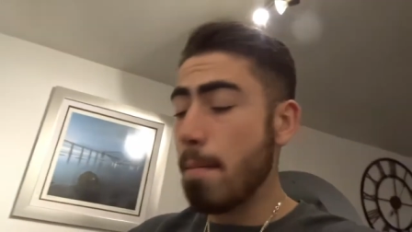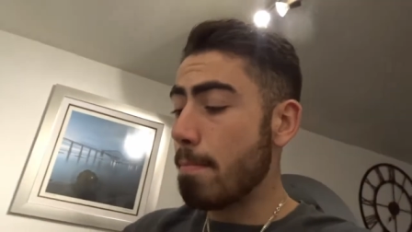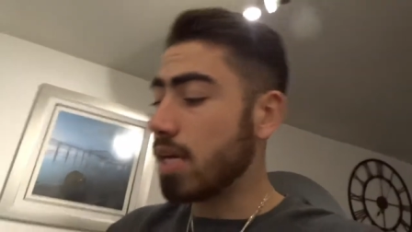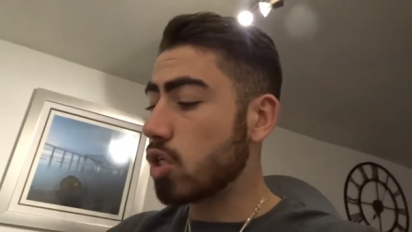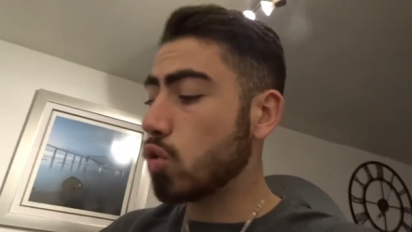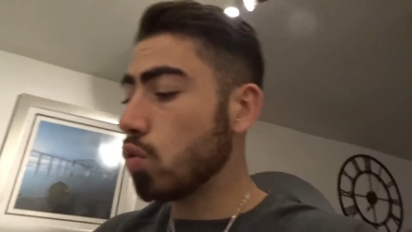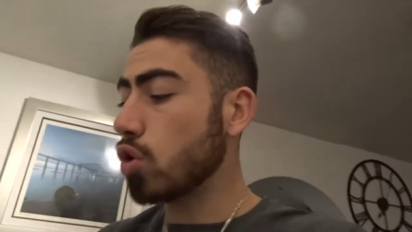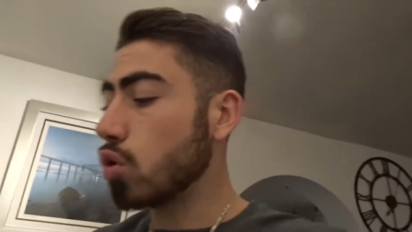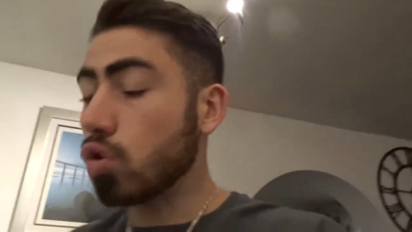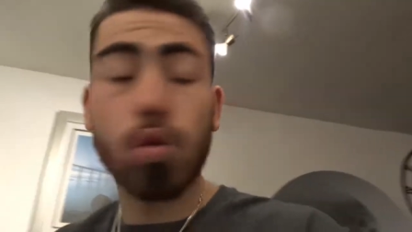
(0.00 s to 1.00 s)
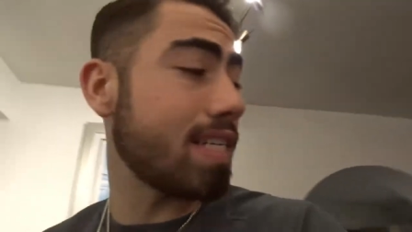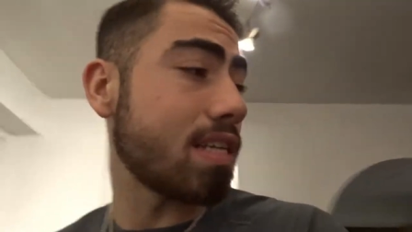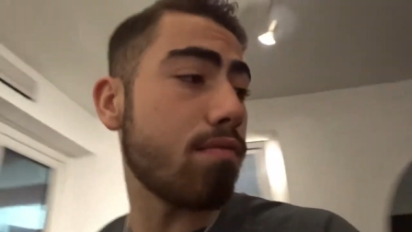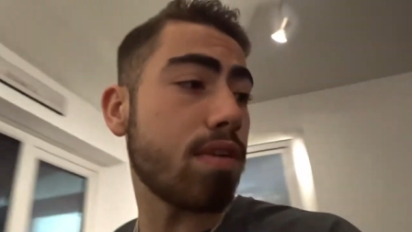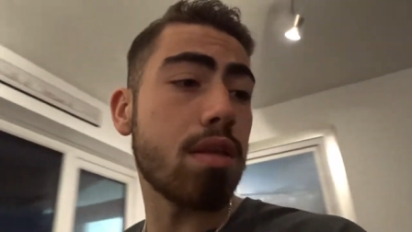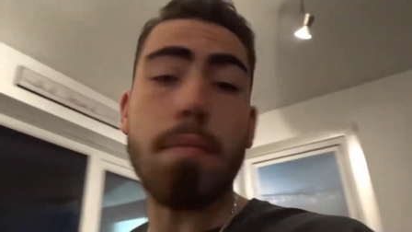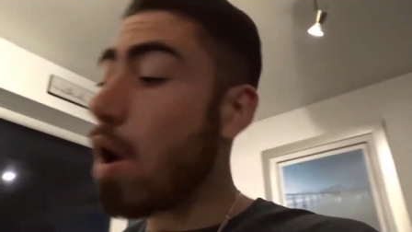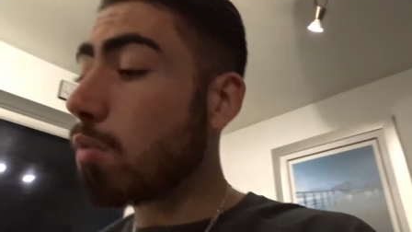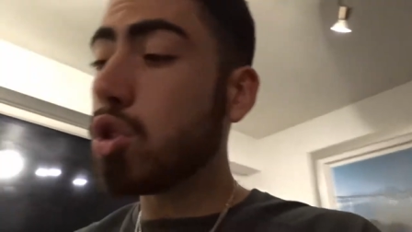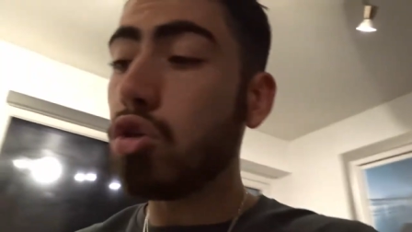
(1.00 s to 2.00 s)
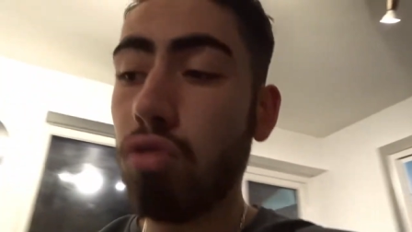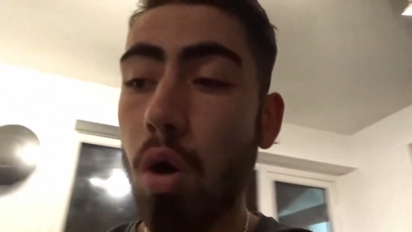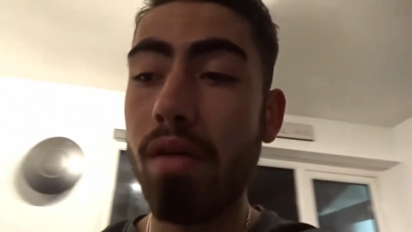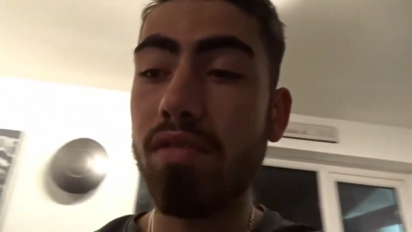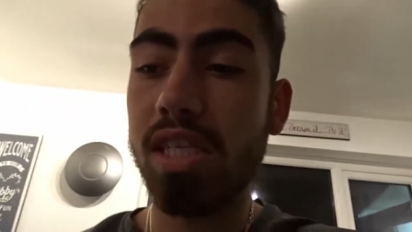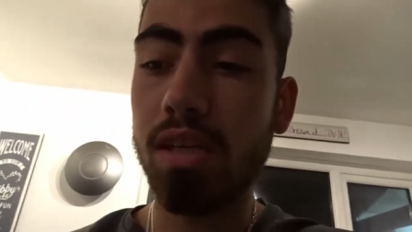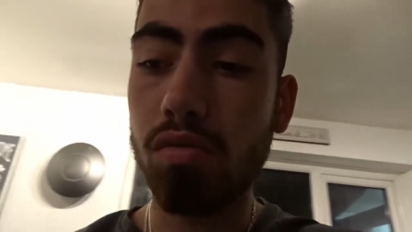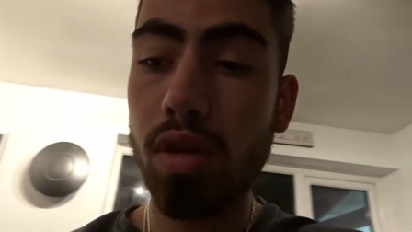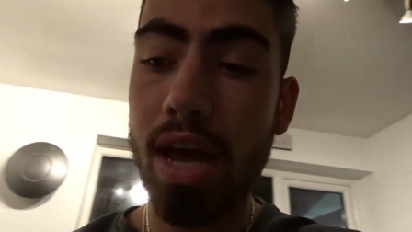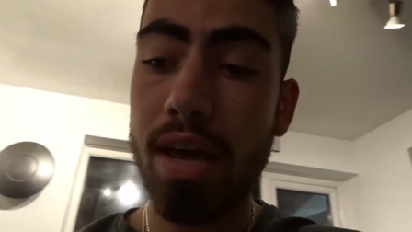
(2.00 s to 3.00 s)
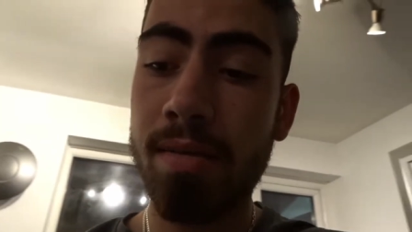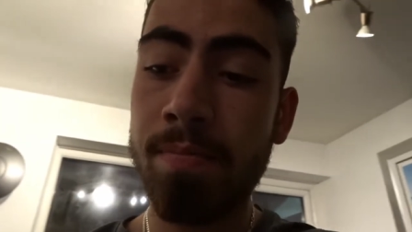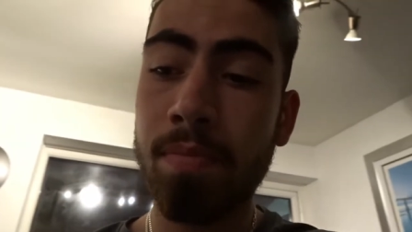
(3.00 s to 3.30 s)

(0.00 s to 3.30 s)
Make sure that you're doing something that helps you grow every single day.